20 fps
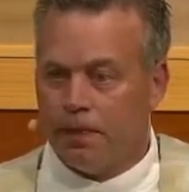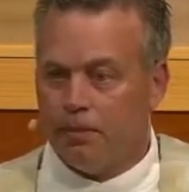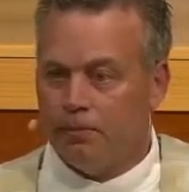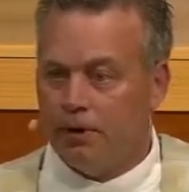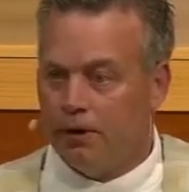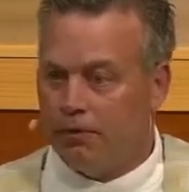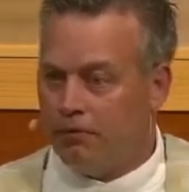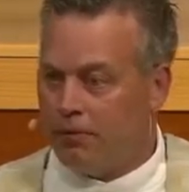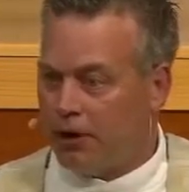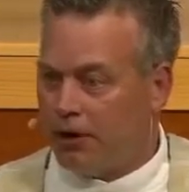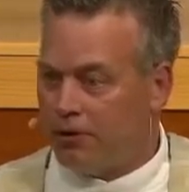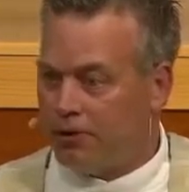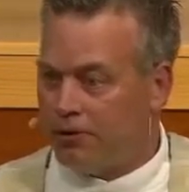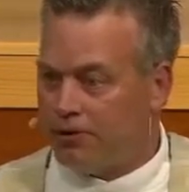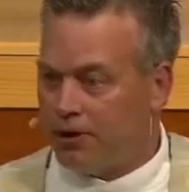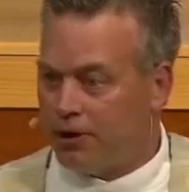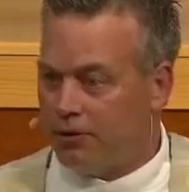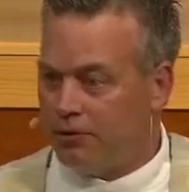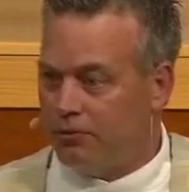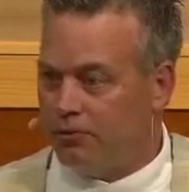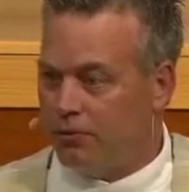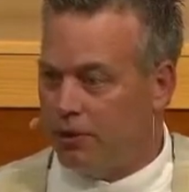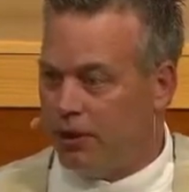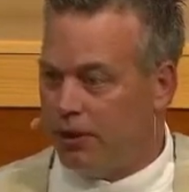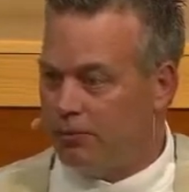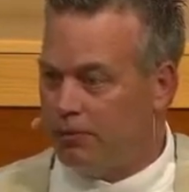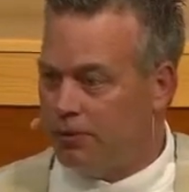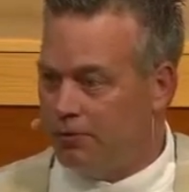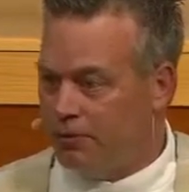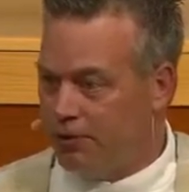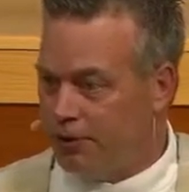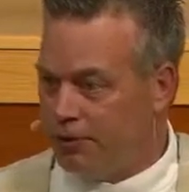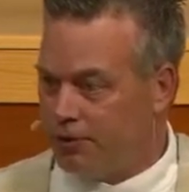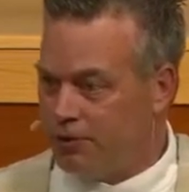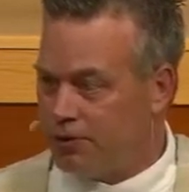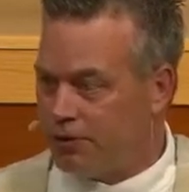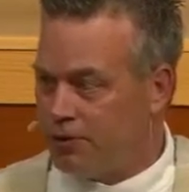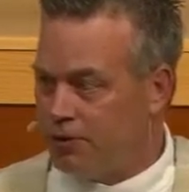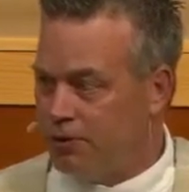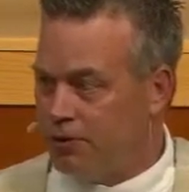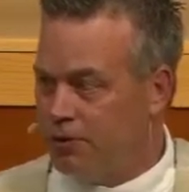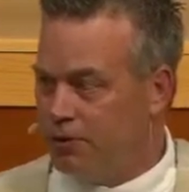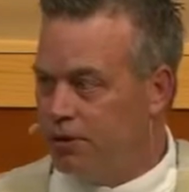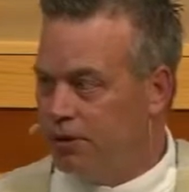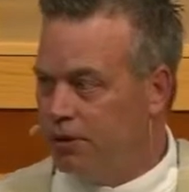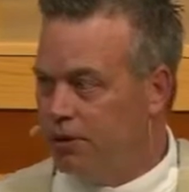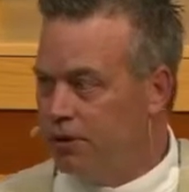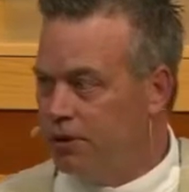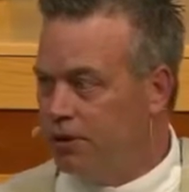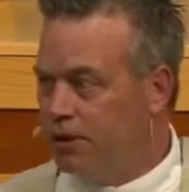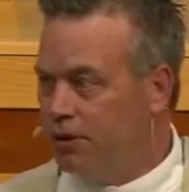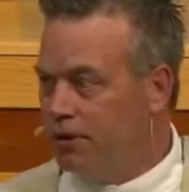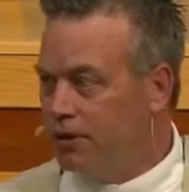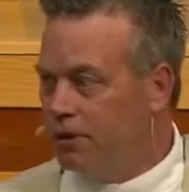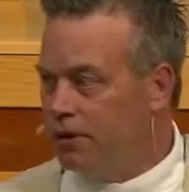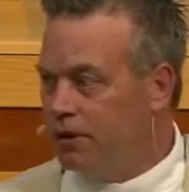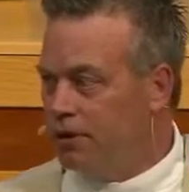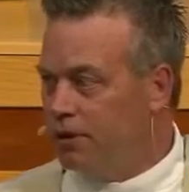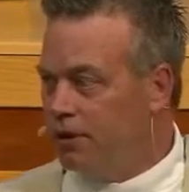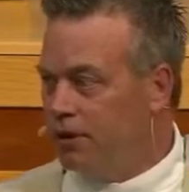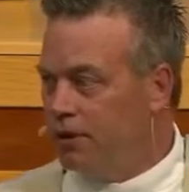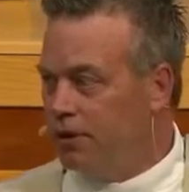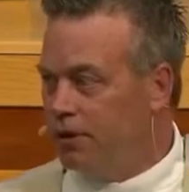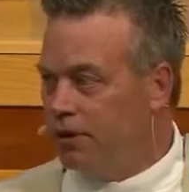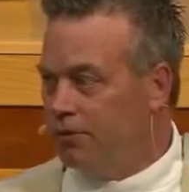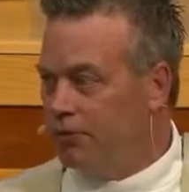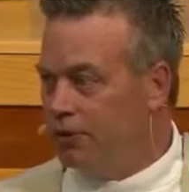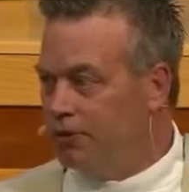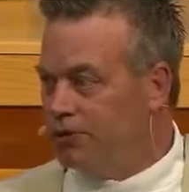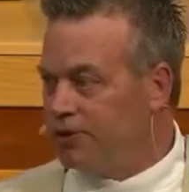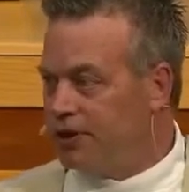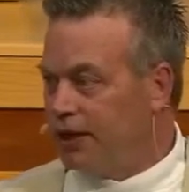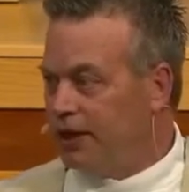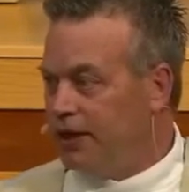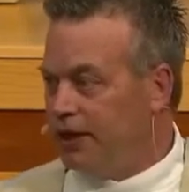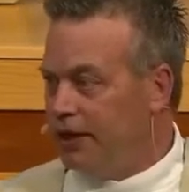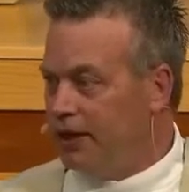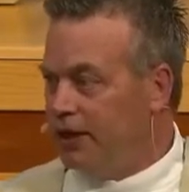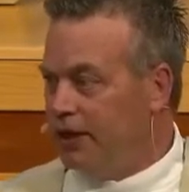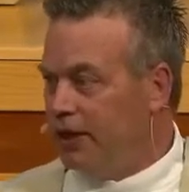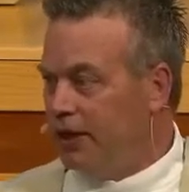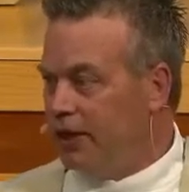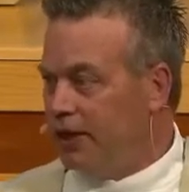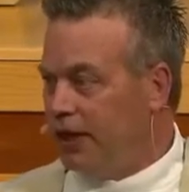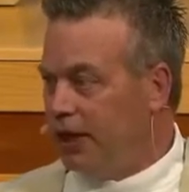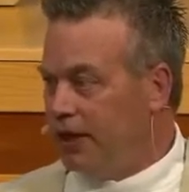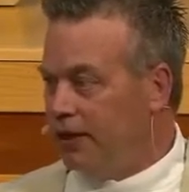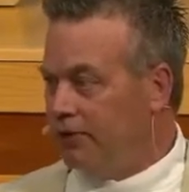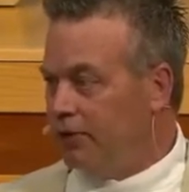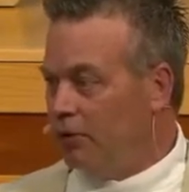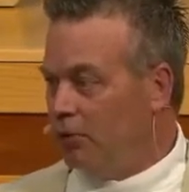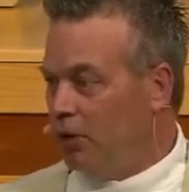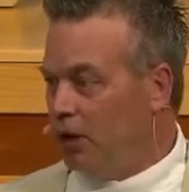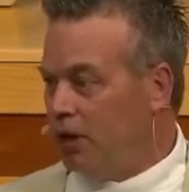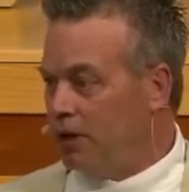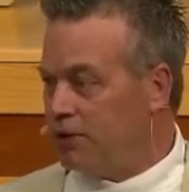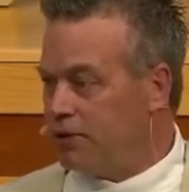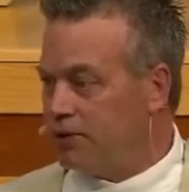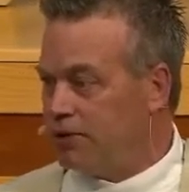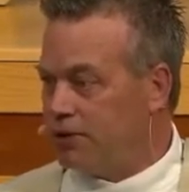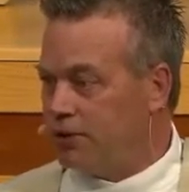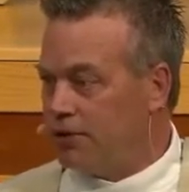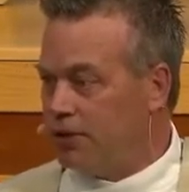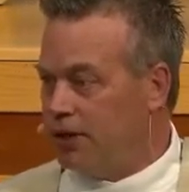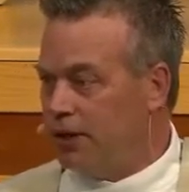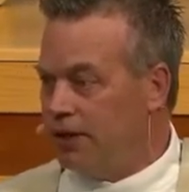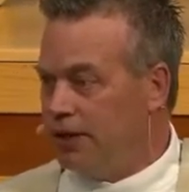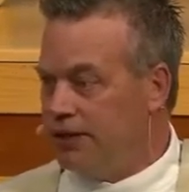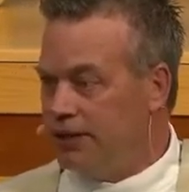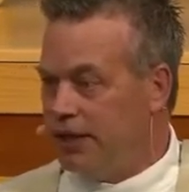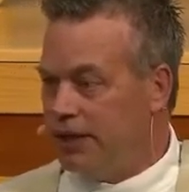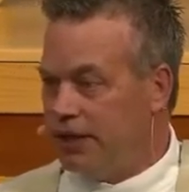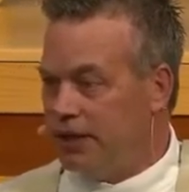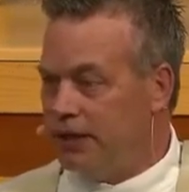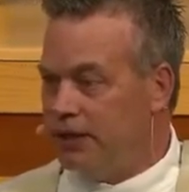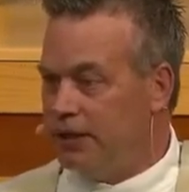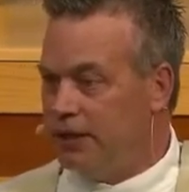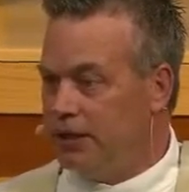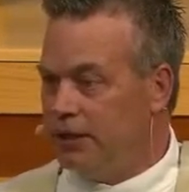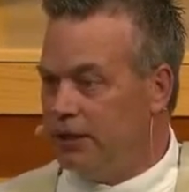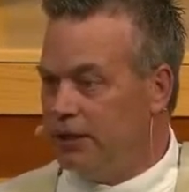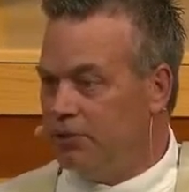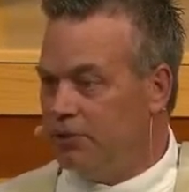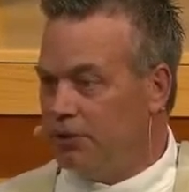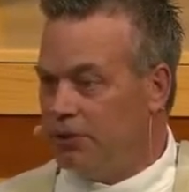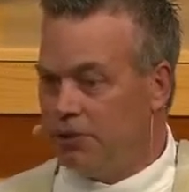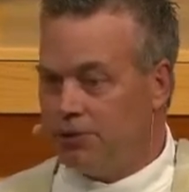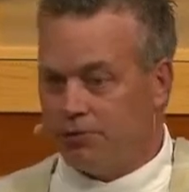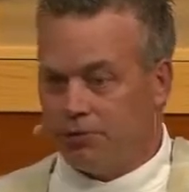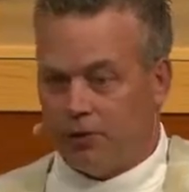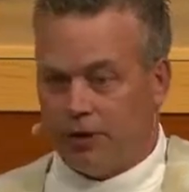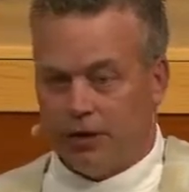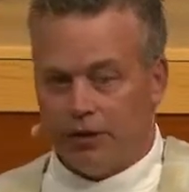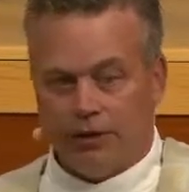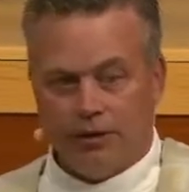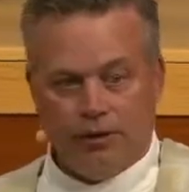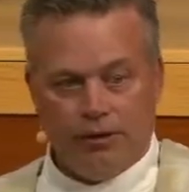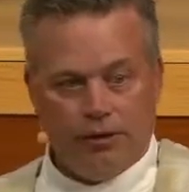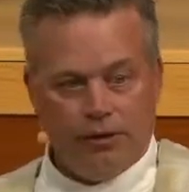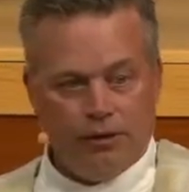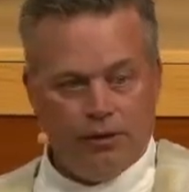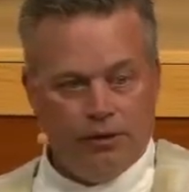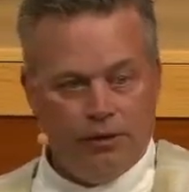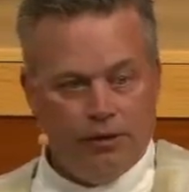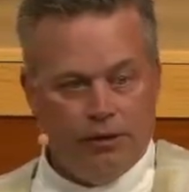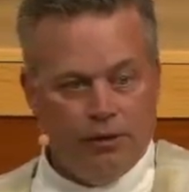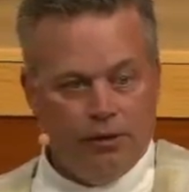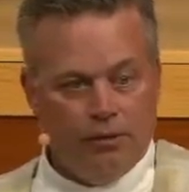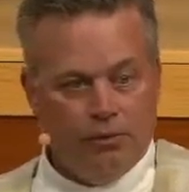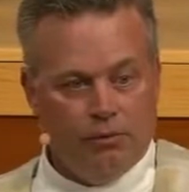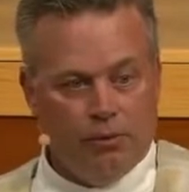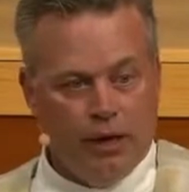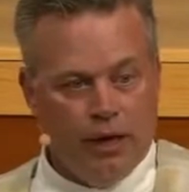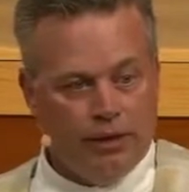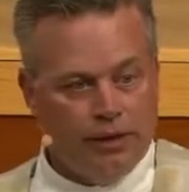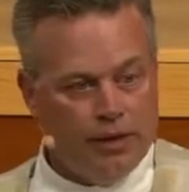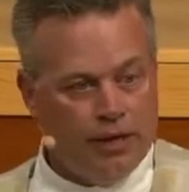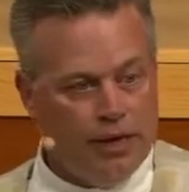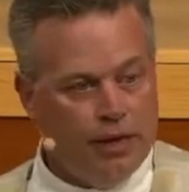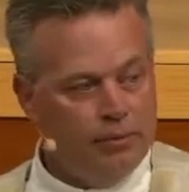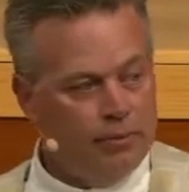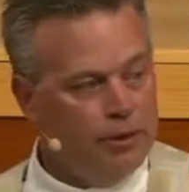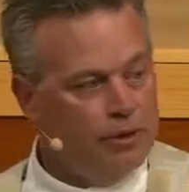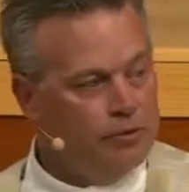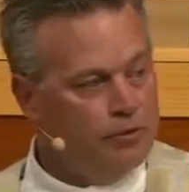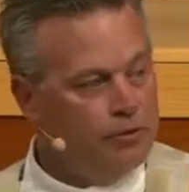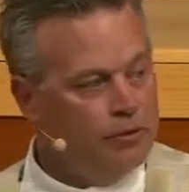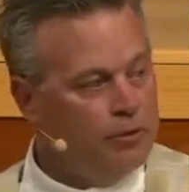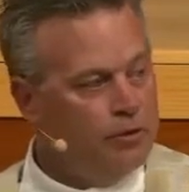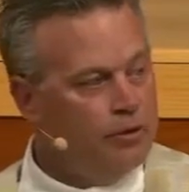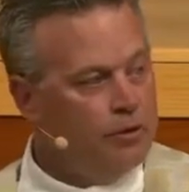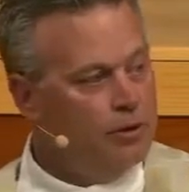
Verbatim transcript: My father said, Well, I'm confused. If you said he can if he wants, and he did with his friend, why the comment?